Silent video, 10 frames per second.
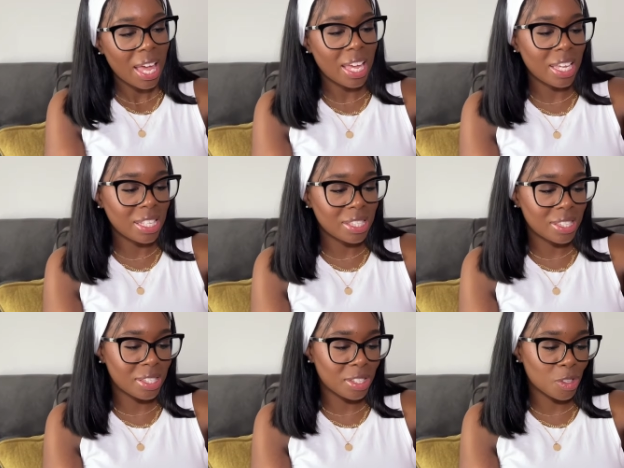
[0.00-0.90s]

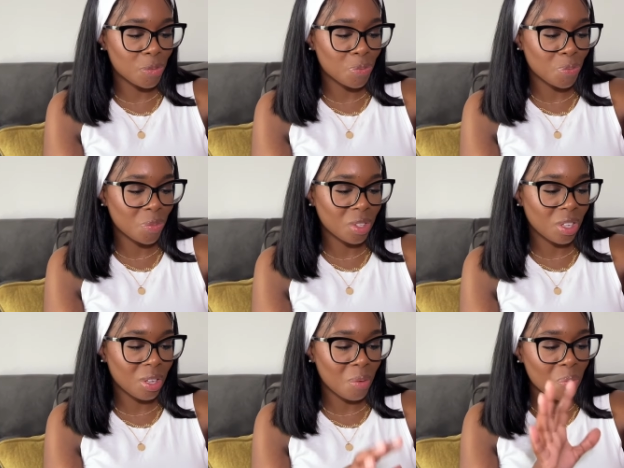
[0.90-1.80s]
it's
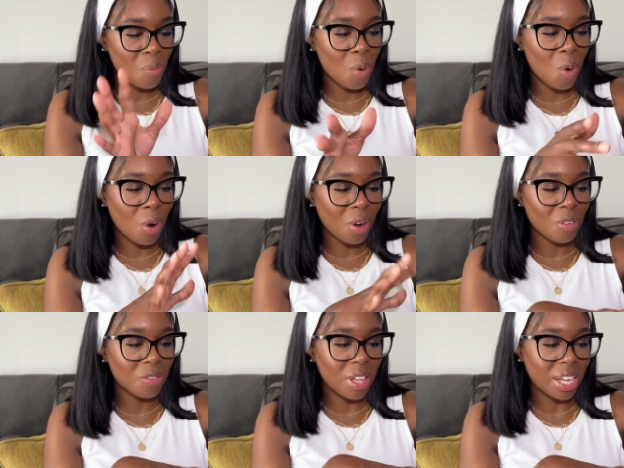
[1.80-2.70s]
more
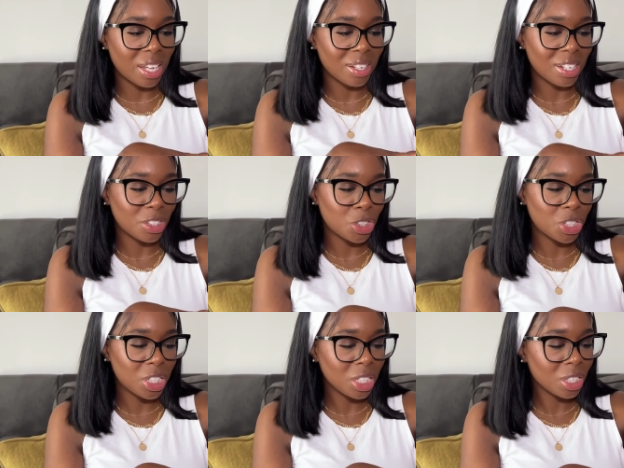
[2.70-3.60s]
of like a
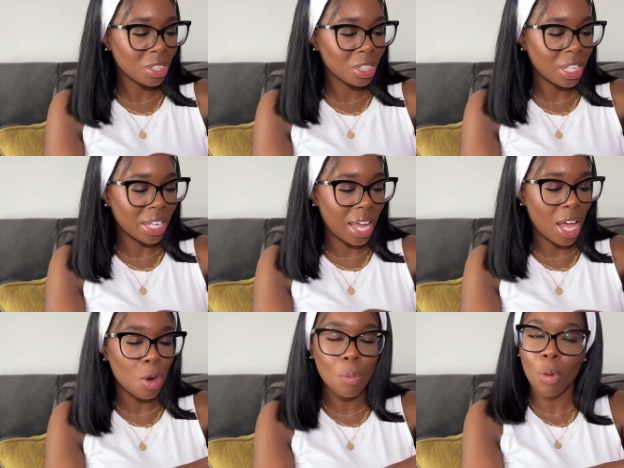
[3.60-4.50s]
cheetah like
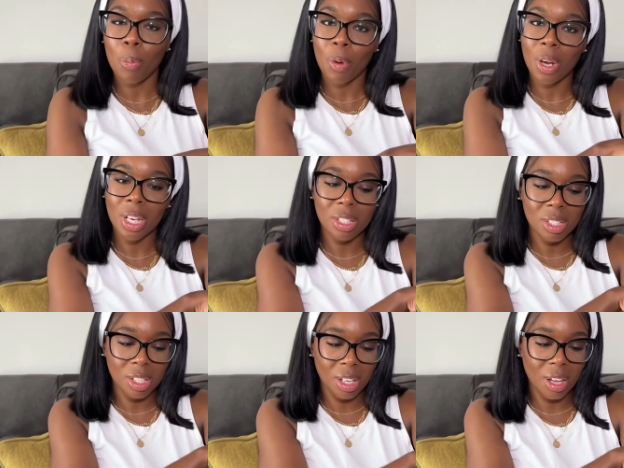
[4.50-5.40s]
animal
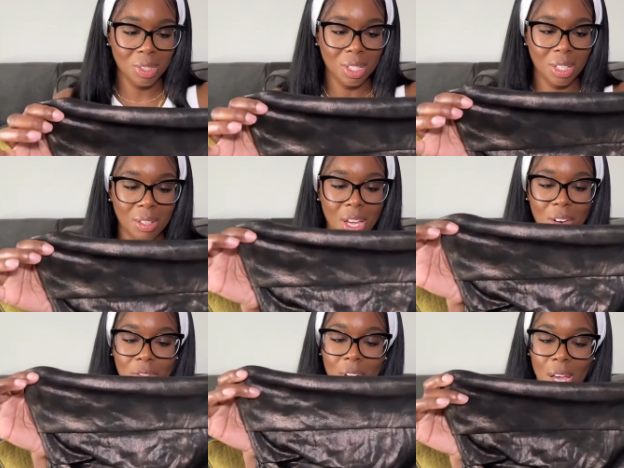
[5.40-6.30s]
print kind
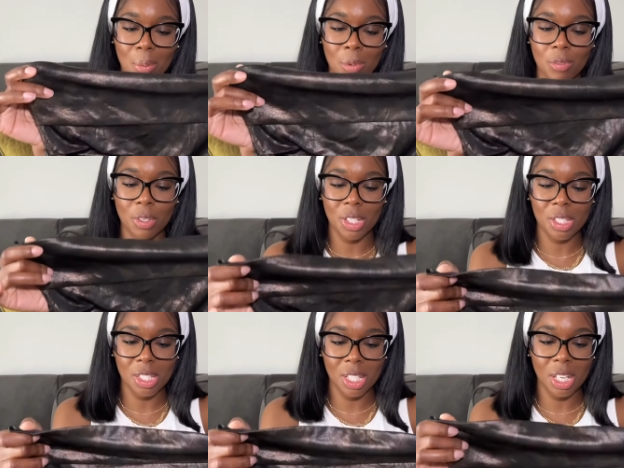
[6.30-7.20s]
of vibe if you can
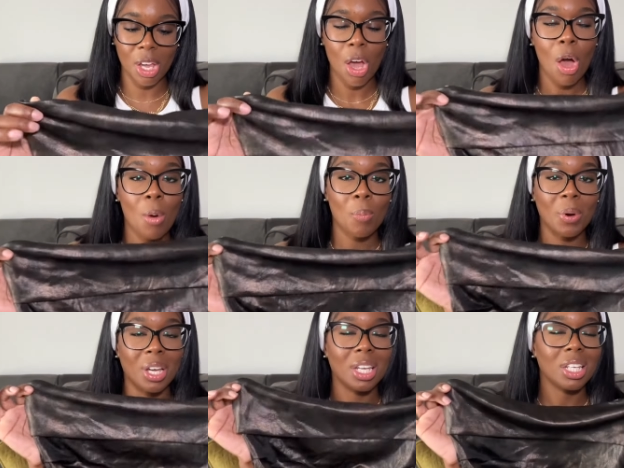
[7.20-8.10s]
see
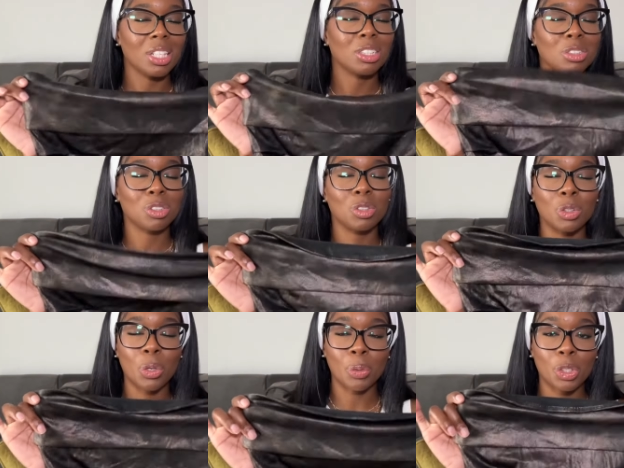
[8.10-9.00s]
but it is
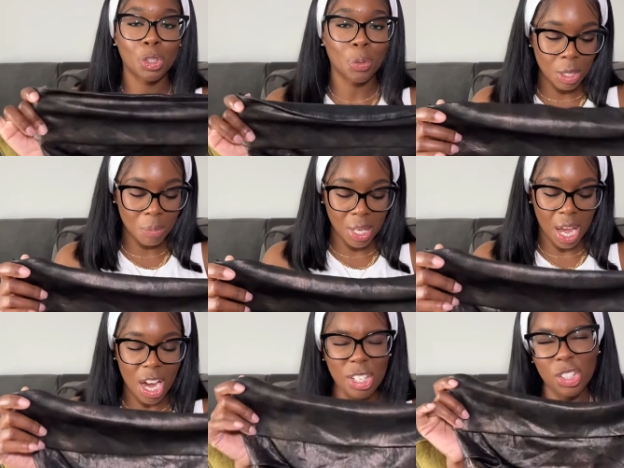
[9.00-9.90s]
so cute i mean
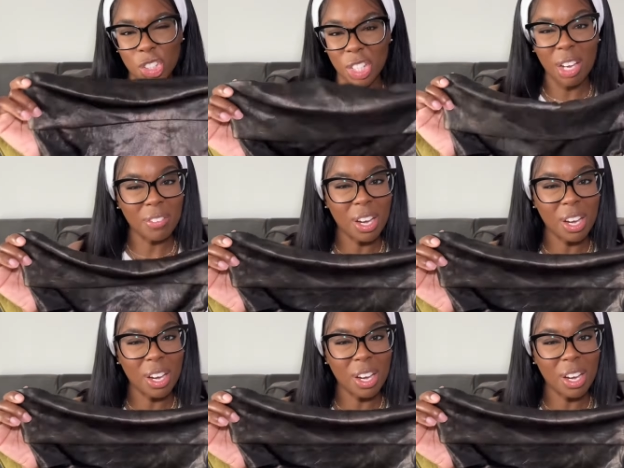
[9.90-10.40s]
i should have